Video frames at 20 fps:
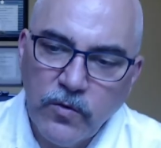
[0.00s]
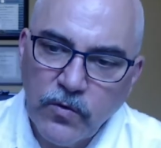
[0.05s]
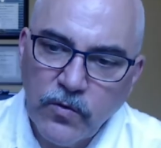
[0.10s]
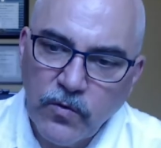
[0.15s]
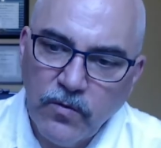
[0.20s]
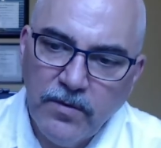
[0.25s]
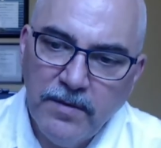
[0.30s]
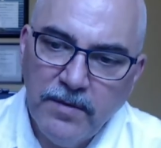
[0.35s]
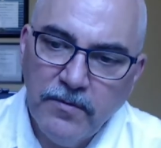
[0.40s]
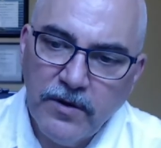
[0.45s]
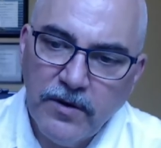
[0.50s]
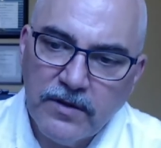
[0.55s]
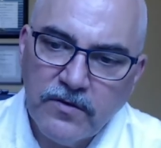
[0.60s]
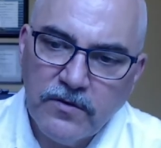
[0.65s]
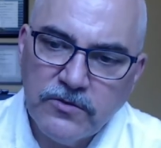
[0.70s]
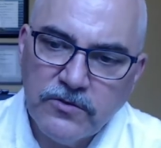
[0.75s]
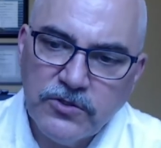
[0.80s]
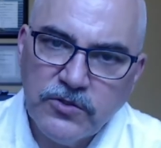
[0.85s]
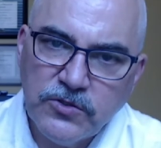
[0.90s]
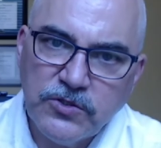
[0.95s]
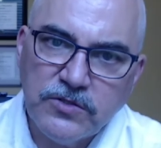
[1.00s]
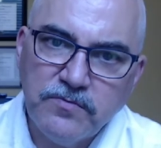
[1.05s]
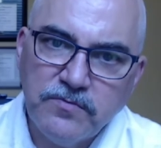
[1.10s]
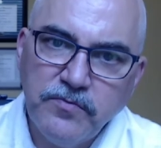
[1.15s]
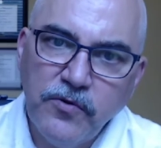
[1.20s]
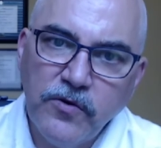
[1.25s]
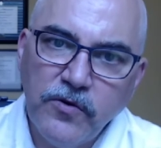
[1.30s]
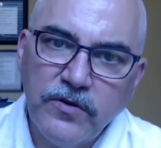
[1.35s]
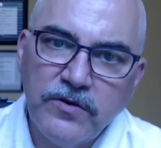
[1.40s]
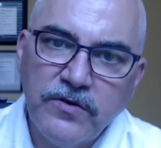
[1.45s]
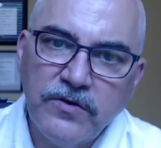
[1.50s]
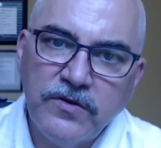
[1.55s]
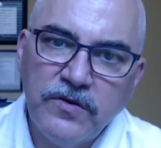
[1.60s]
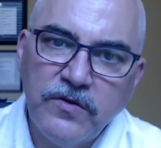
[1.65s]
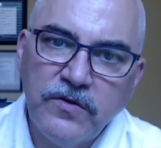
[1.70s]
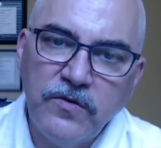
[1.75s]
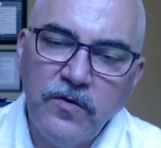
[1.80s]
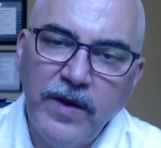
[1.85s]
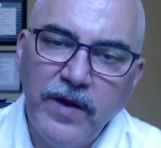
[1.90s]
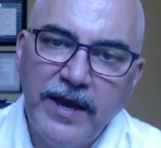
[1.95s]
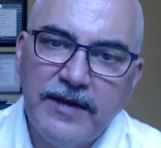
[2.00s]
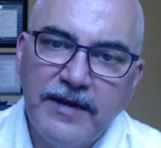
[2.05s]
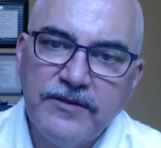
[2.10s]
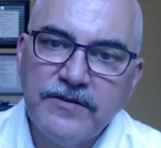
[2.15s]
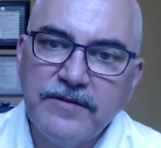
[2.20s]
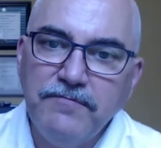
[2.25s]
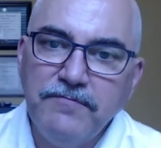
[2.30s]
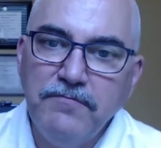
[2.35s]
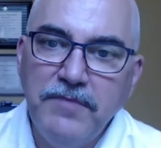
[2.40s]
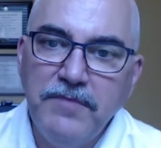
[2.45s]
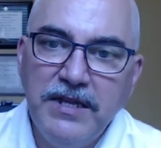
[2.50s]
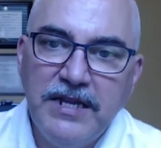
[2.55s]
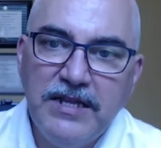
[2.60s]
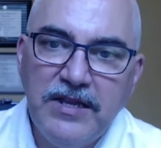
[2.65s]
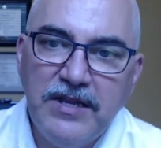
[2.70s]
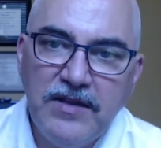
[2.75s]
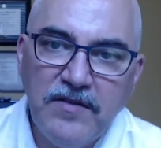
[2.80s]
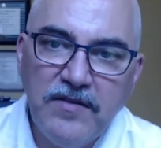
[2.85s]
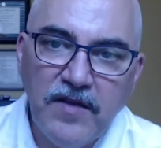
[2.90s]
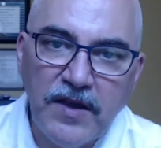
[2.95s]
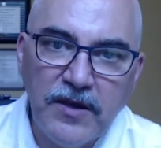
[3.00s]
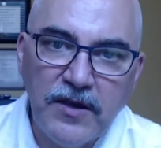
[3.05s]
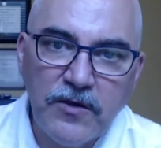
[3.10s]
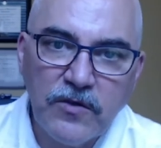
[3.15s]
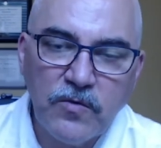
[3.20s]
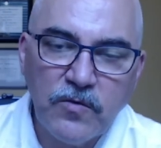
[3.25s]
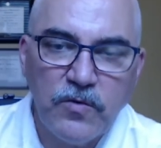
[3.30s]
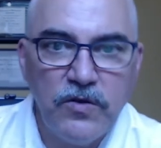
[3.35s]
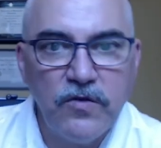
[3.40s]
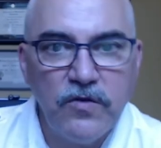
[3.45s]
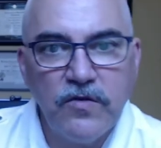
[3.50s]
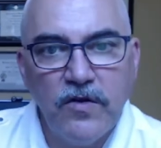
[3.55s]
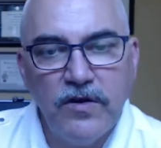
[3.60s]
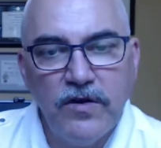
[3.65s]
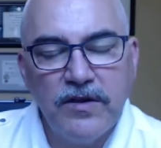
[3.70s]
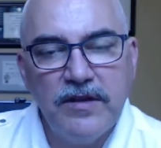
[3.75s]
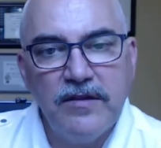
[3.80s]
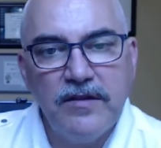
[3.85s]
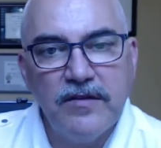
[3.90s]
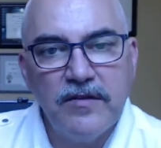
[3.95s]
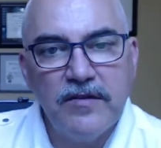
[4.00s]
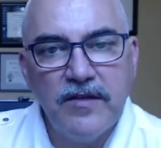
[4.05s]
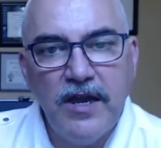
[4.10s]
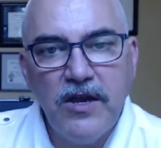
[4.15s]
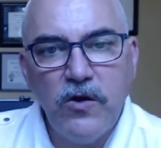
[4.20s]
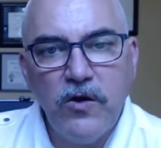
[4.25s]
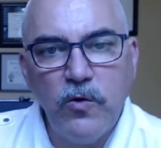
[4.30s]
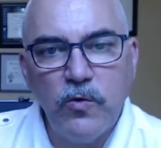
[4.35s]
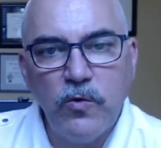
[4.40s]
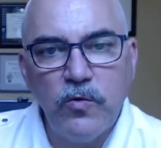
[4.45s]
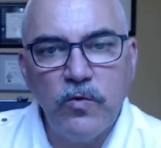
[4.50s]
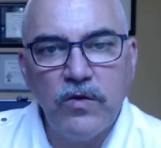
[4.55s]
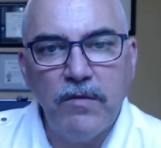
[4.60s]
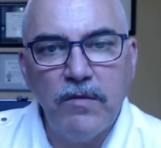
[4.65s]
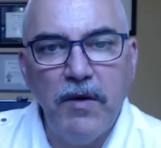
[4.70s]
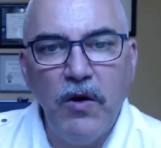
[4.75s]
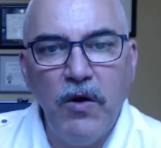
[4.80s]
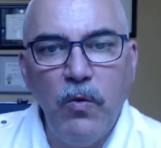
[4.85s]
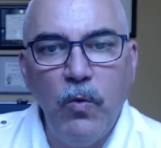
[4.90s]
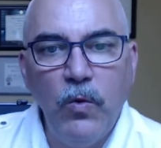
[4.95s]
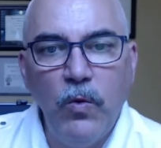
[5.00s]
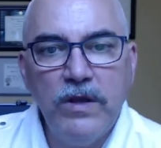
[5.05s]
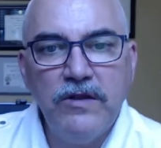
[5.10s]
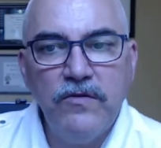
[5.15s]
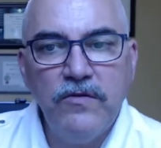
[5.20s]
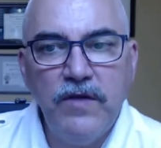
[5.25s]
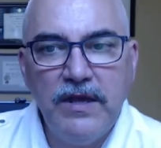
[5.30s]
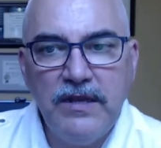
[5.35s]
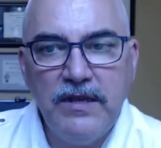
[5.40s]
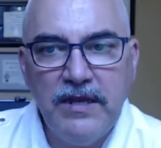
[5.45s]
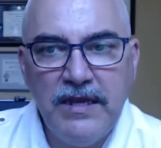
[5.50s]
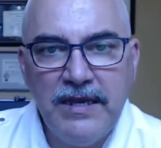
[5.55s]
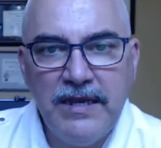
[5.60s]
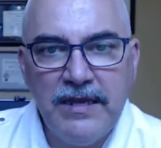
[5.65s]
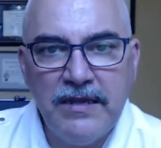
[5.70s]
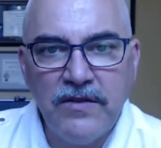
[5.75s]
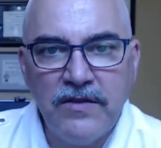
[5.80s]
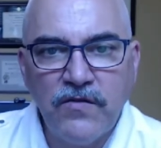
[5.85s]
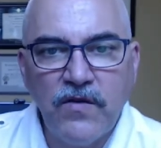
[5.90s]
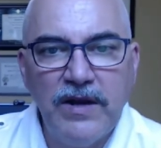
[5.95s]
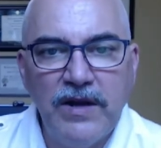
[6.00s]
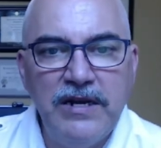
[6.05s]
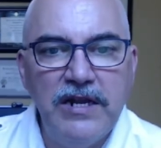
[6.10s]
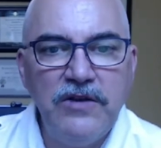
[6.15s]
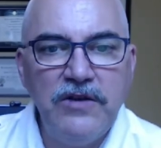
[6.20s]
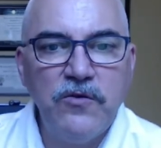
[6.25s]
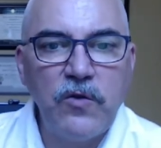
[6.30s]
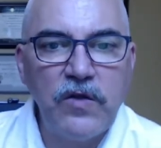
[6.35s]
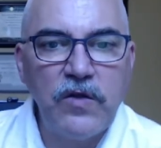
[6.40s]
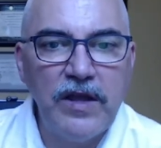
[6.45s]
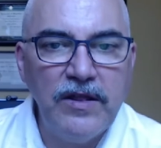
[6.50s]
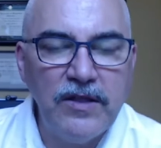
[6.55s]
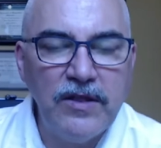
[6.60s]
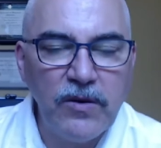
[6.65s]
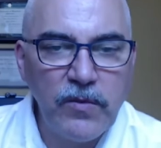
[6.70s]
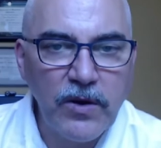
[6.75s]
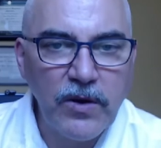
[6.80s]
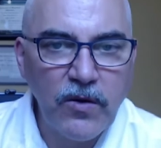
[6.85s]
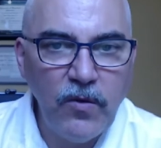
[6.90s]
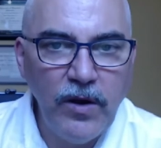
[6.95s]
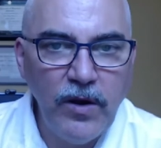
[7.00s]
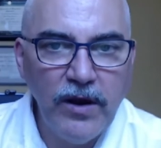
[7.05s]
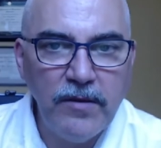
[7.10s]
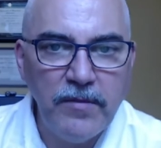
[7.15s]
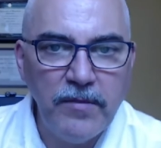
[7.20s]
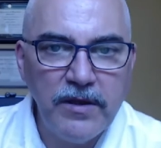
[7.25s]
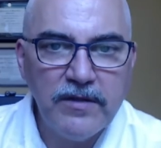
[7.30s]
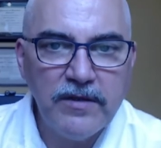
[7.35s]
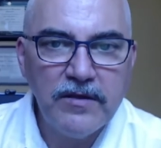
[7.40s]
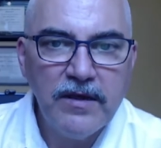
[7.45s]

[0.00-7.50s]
Remember I told you it's important to ask many details when you're talking to stakeholders about what do they need, trying to understand their requirements.